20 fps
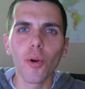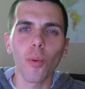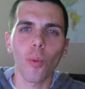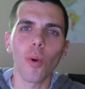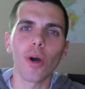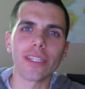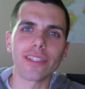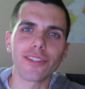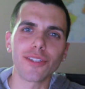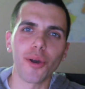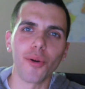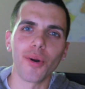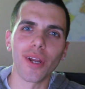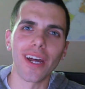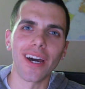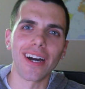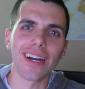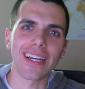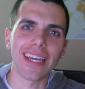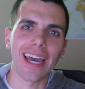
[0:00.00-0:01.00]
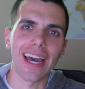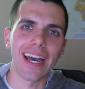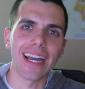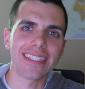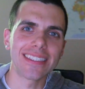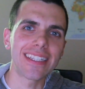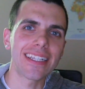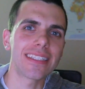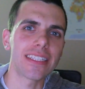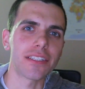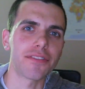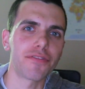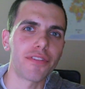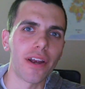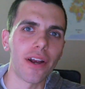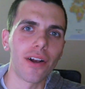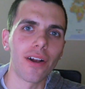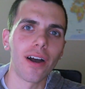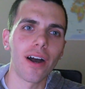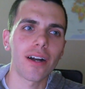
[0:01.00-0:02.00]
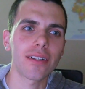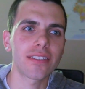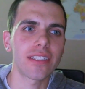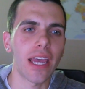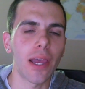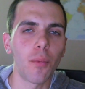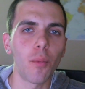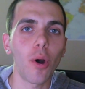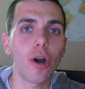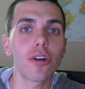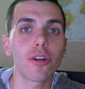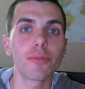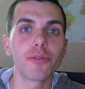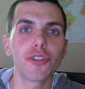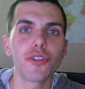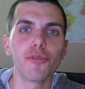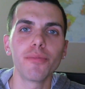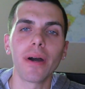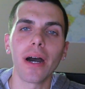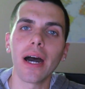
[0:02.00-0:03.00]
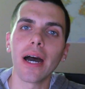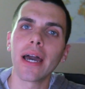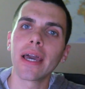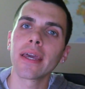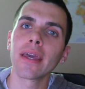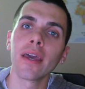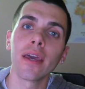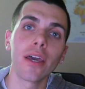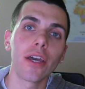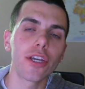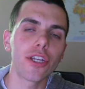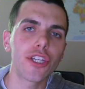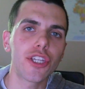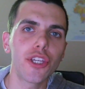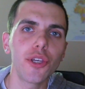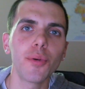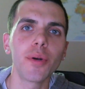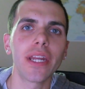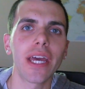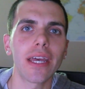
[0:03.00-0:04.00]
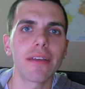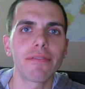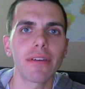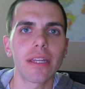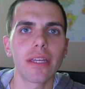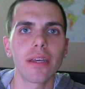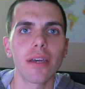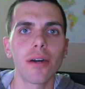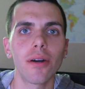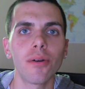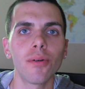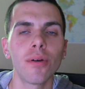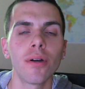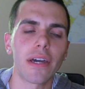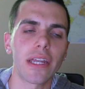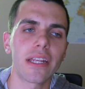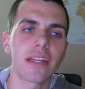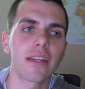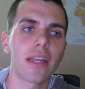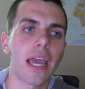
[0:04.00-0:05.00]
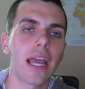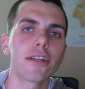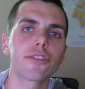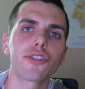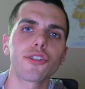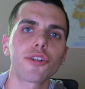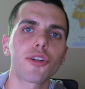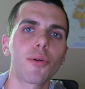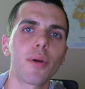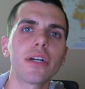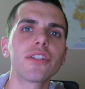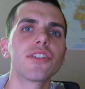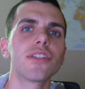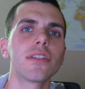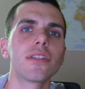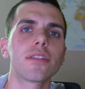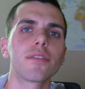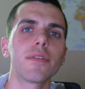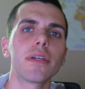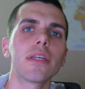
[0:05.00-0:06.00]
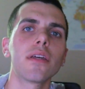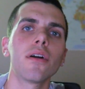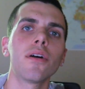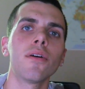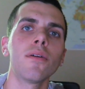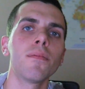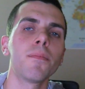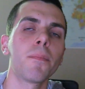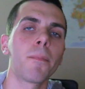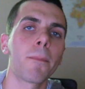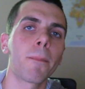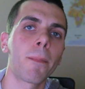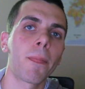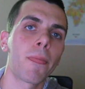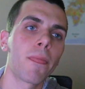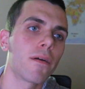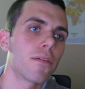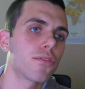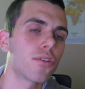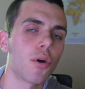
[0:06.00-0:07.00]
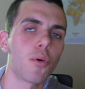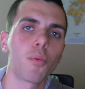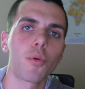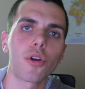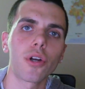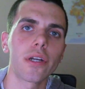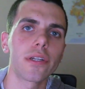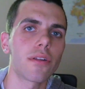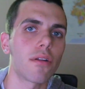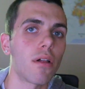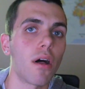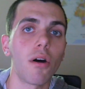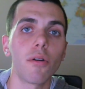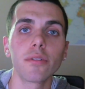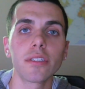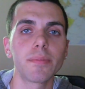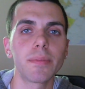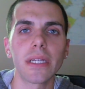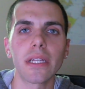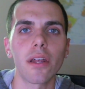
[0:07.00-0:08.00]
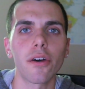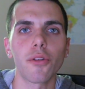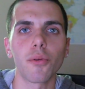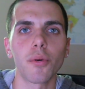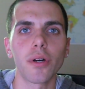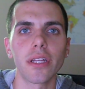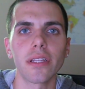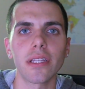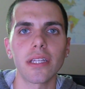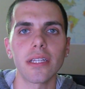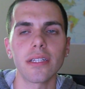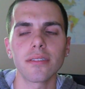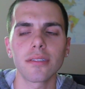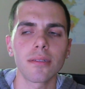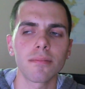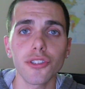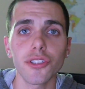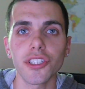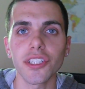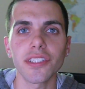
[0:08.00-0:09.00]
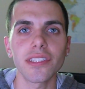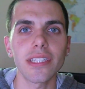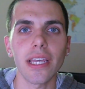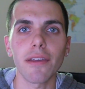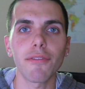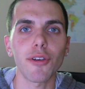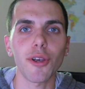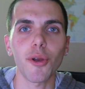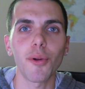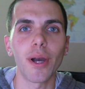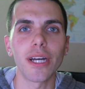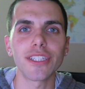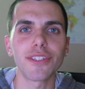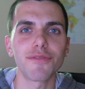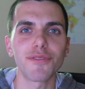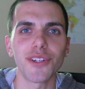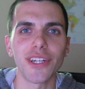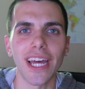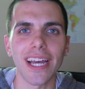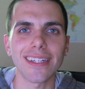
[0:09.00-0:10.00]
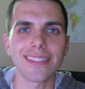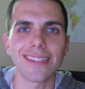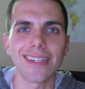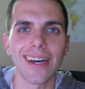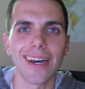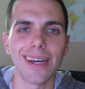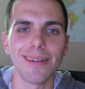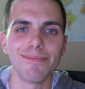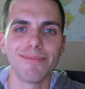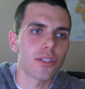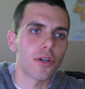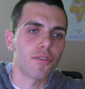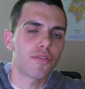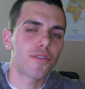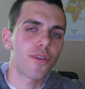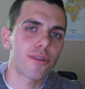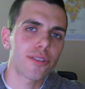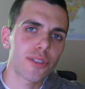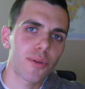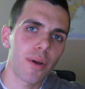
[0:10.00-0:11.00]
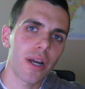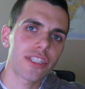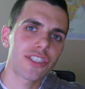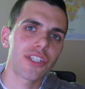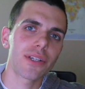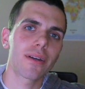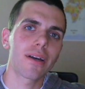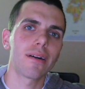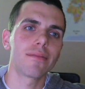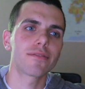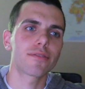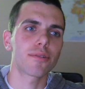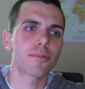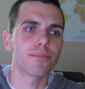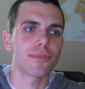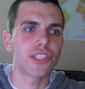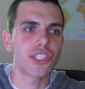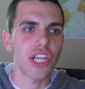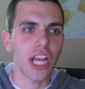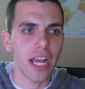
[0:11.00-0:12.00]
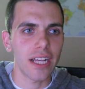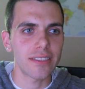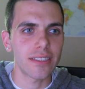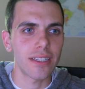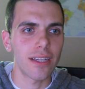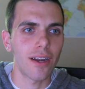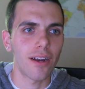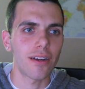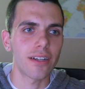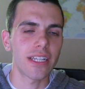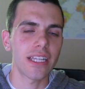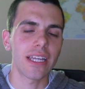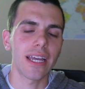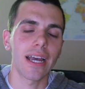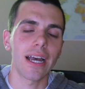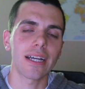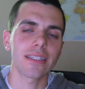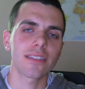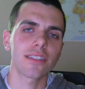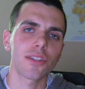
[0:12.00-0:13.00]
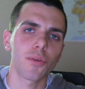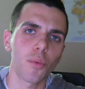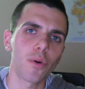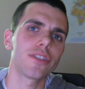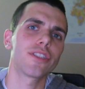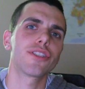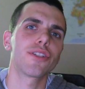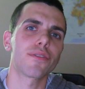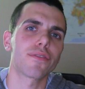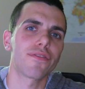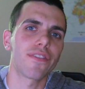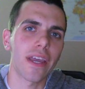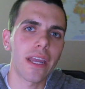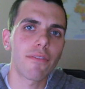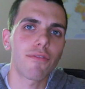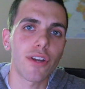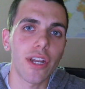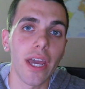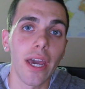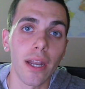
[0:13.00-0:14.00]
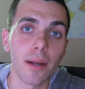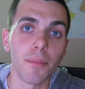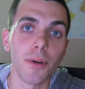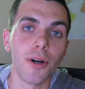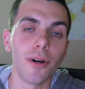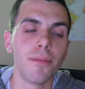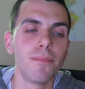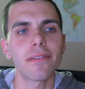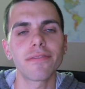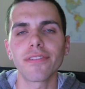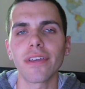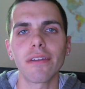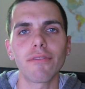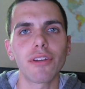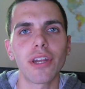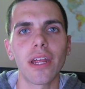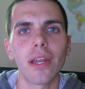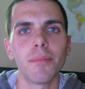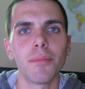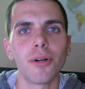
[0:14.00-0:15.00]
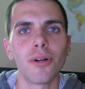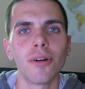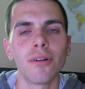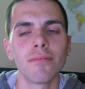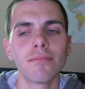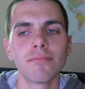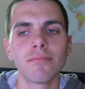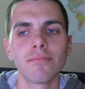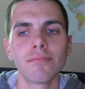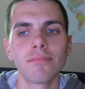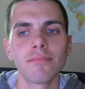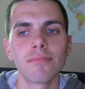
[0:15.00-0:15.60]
What's going on, guys? This is Ferox and welcome to my Q&A video. If I didn't answer your question in this video, don't worry, there'll always be another one of these, so just save your question for next time. So first question comes from Jazziar and he asks, what's your favorite animal? My favorite animal